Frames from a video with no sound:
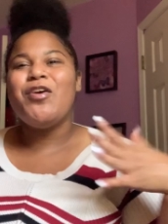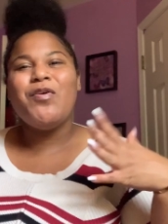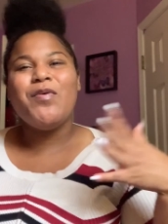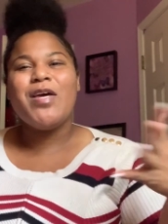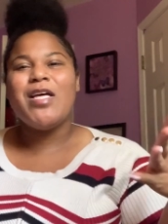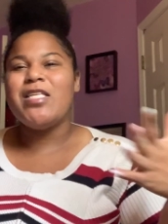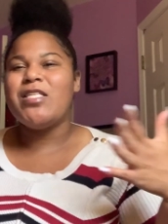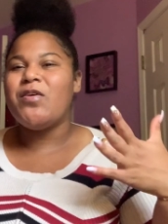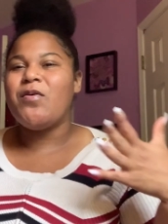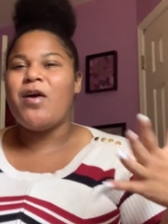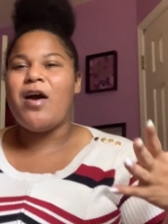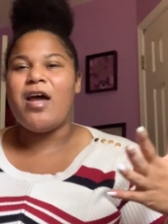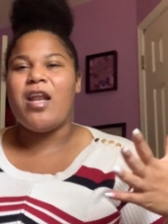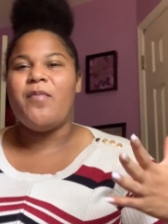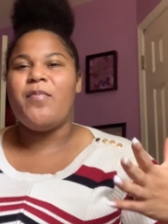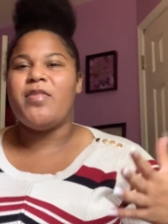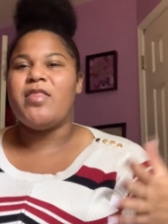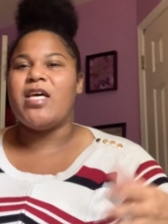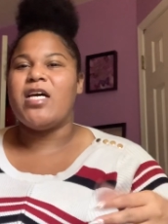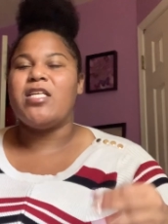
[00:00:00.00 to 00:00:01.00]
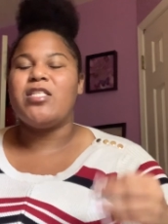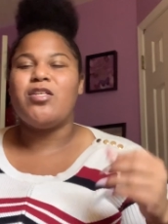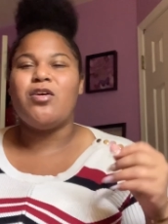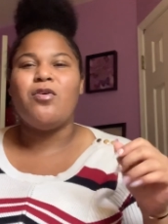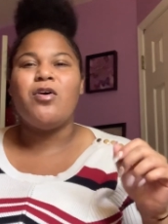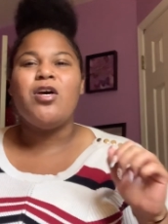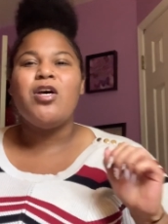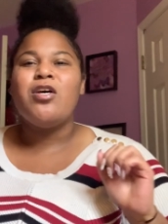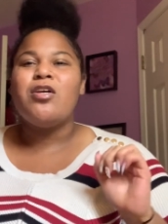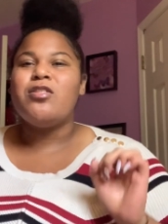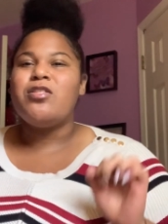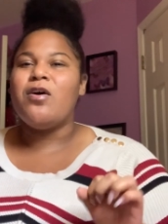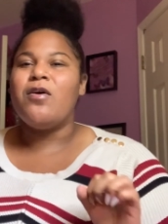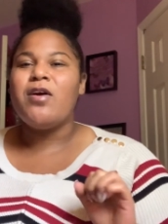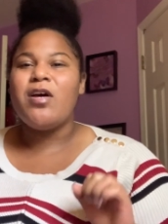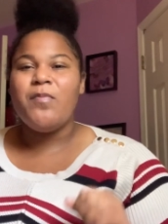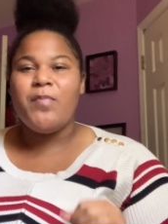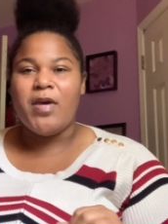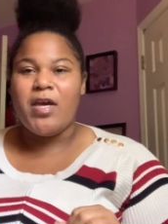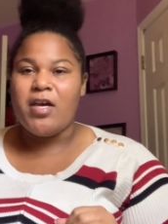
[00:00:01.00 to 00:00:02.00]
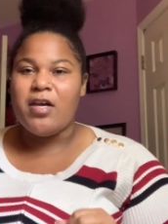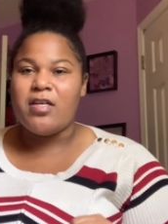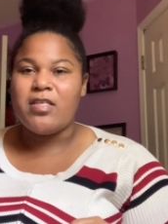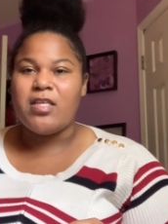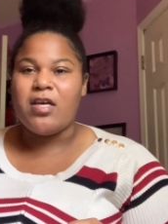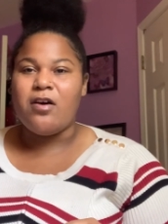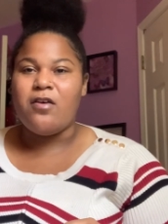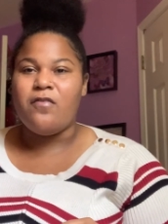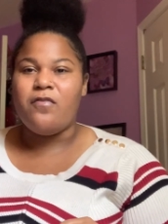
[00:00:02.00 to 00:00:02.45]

get so caught up in that. So don't compare yourself.